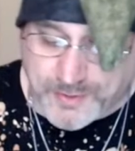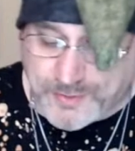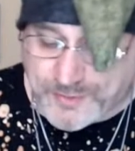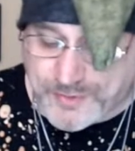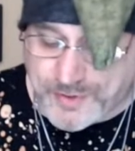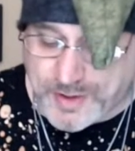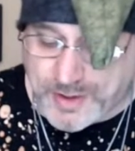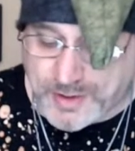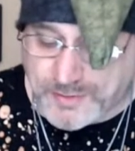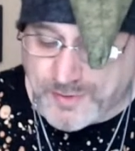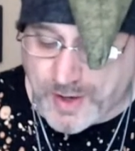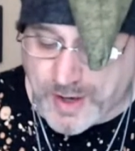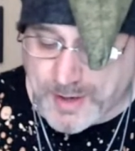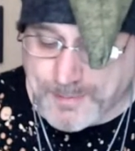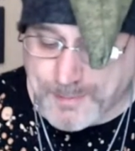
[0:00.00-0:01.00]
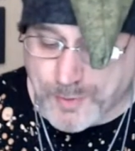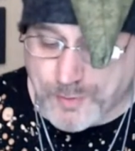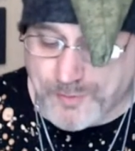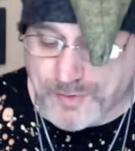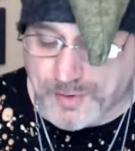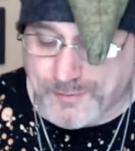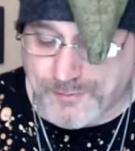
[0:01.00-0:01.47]
seeing time
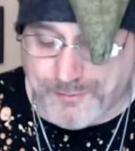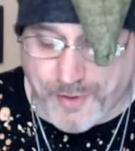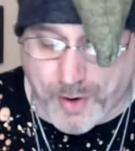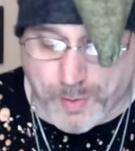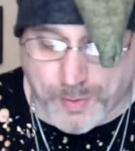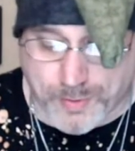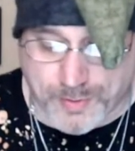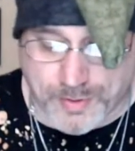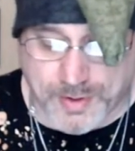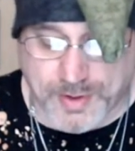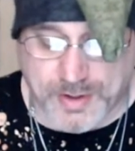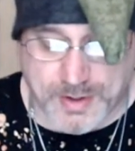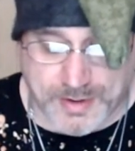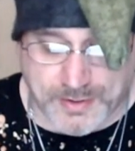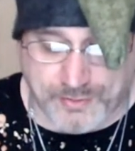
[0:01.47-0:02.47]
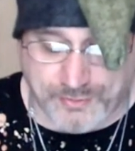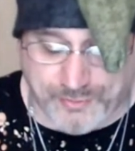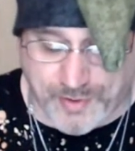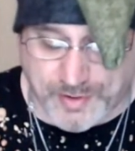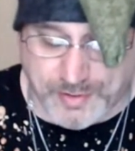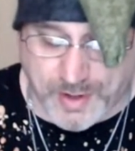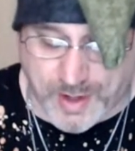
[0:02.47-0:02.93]
moving forward in a
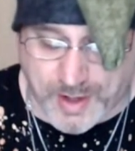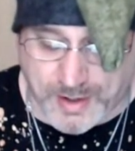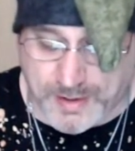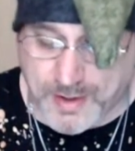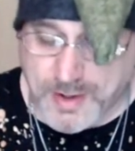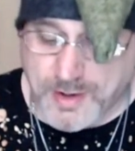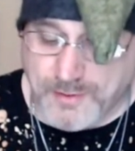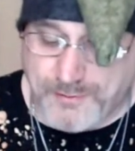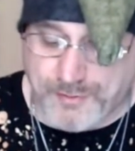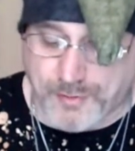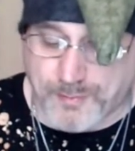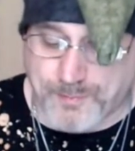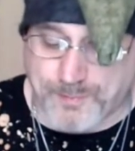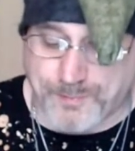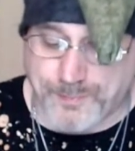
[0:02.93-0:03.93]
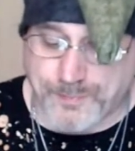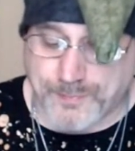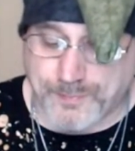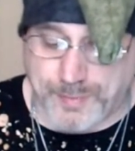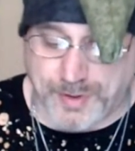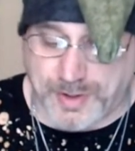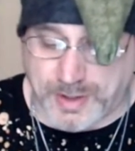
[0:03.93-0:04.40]
straight line from
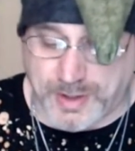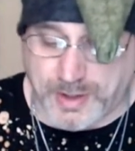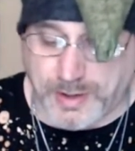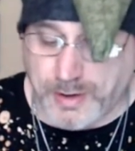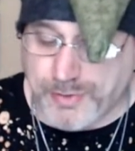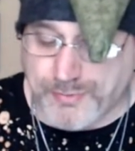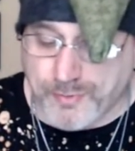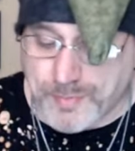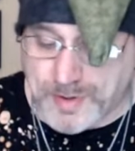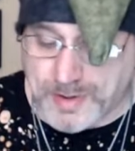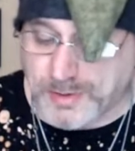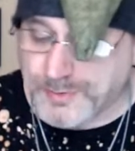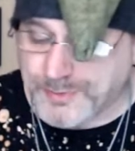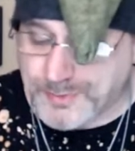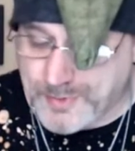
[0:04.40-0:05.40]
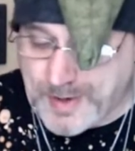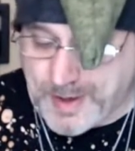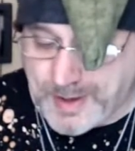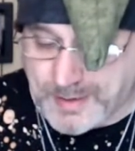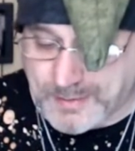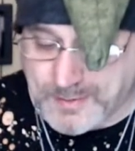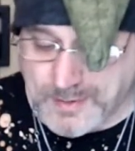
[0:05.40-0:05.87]
beginning through middle to
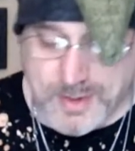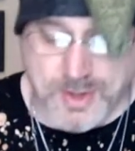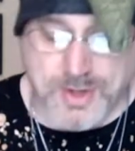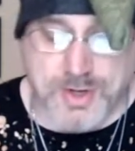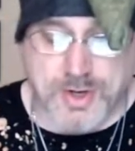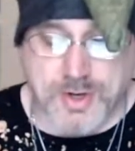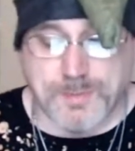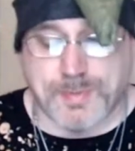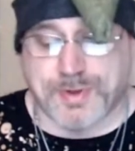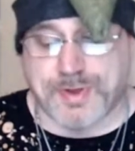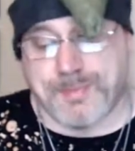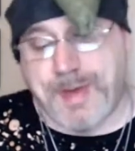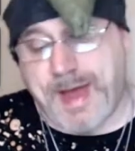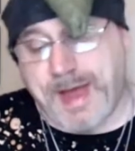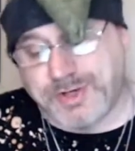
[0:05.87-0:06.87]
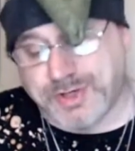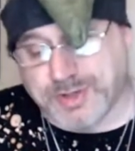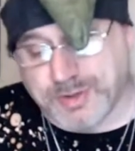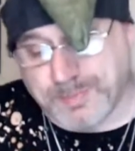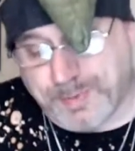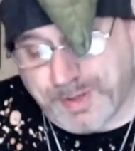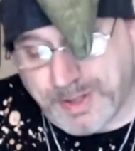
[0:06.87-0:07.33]
end. But the
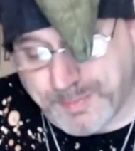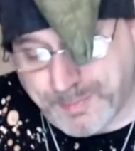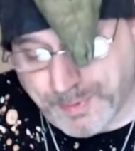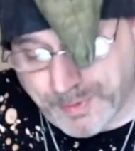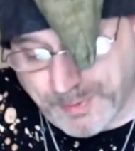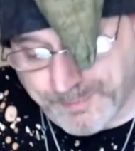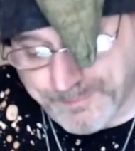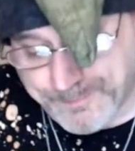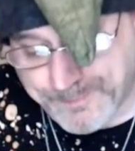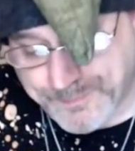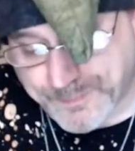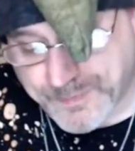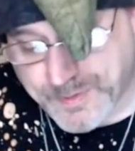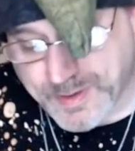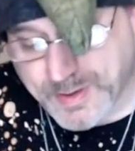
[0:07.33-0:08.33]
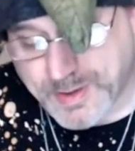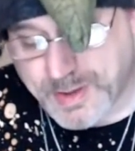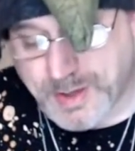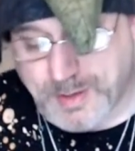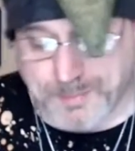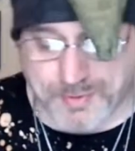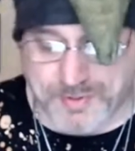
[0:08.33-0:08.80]
magical people,
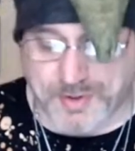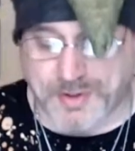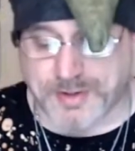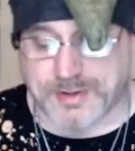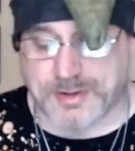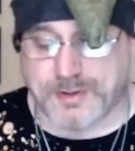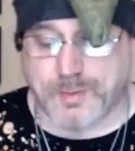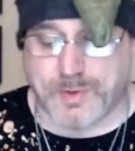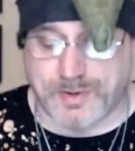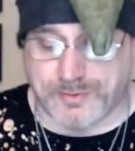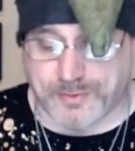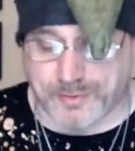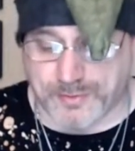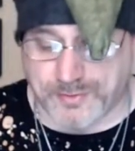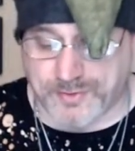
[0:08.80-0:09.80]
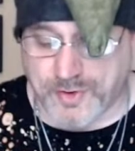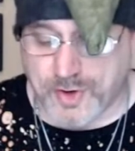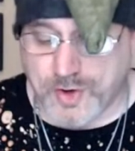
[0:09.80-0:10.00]
and particularly wizards,